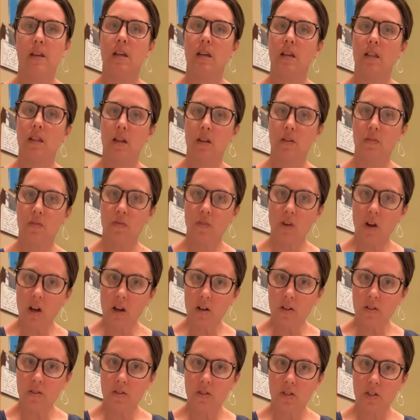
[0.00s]
like
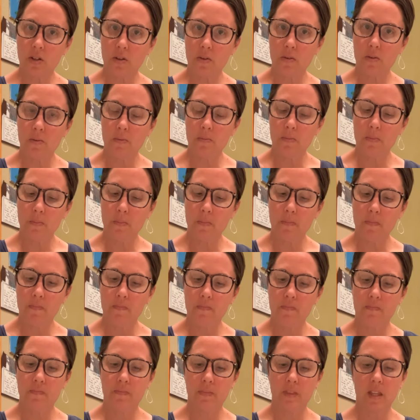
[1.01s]
frogs do
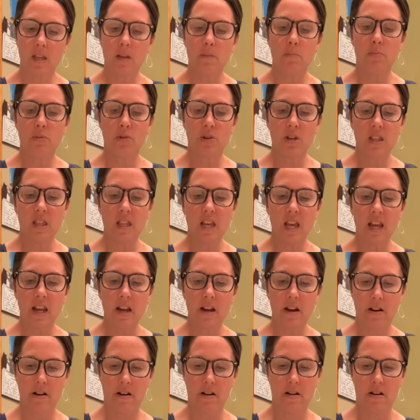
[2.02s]
and breathe
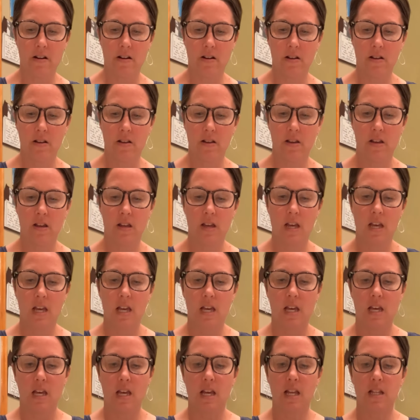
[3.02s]
air.
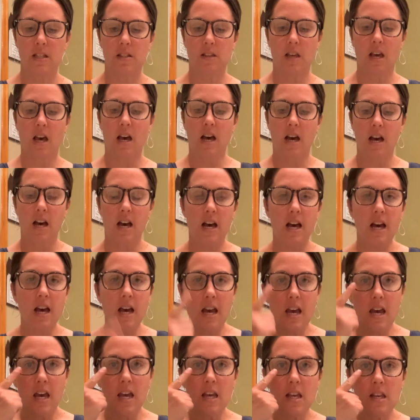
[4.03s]
Its
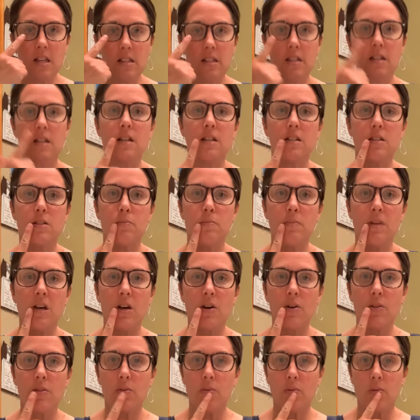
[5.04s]
eyes and its
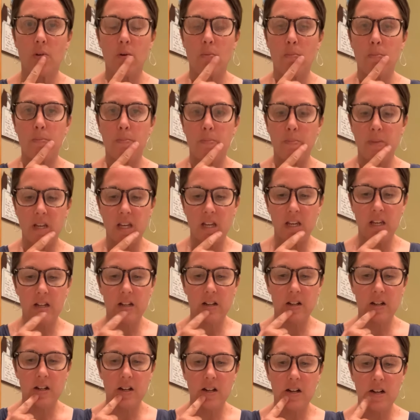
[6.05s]
mouth grow
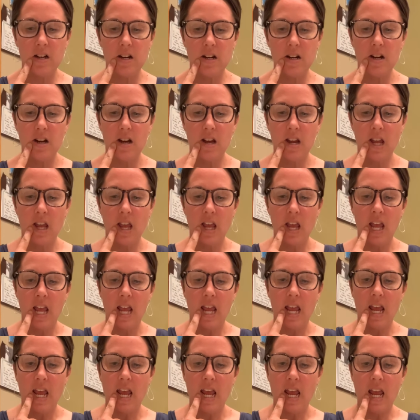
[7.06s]
bigger,
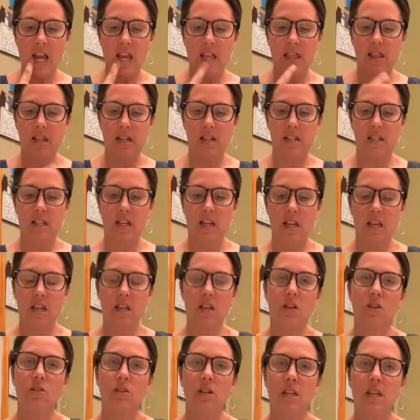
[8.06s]
and the
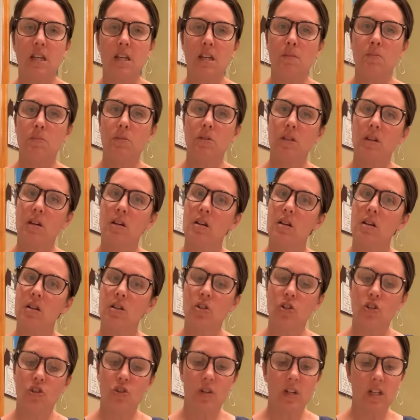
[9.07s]
tail keeps on
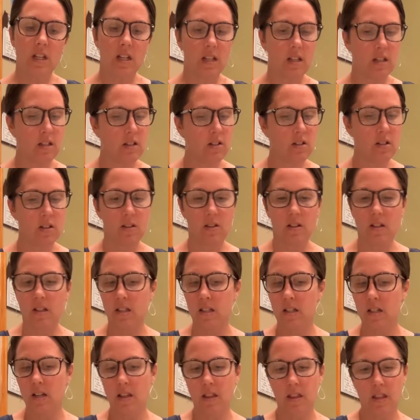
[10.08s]
shrinking until
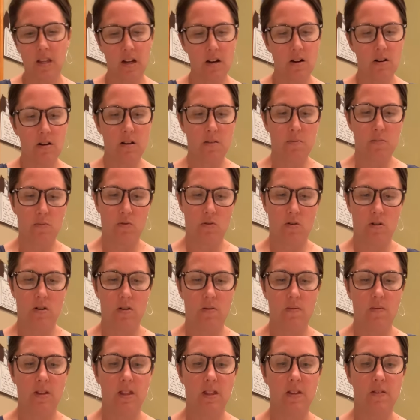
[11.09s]
it's not there anymore.
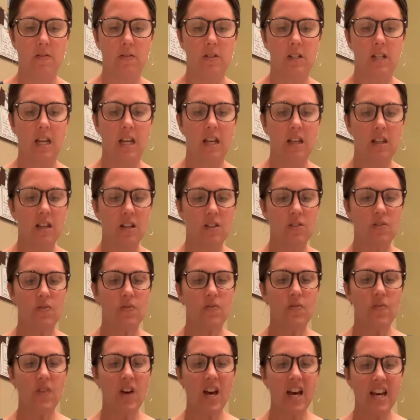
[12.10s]
When the tail has
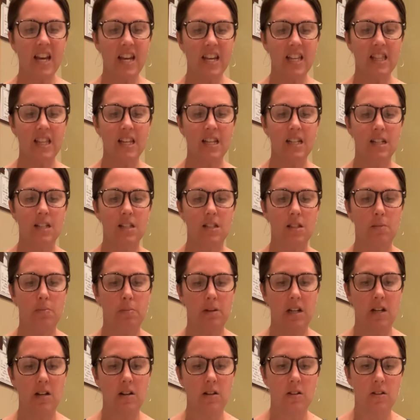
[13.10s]
finally
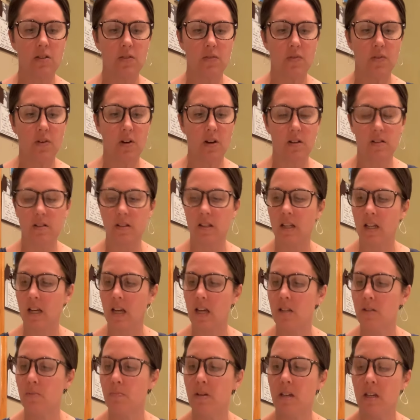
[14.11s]
disappeared, the froglet
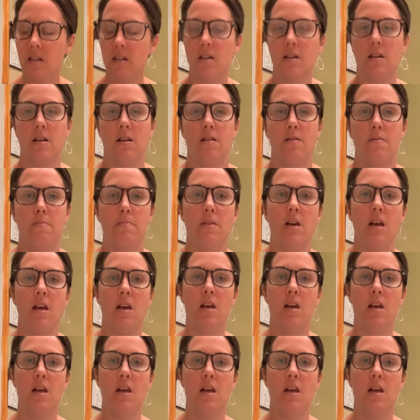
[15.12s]
has become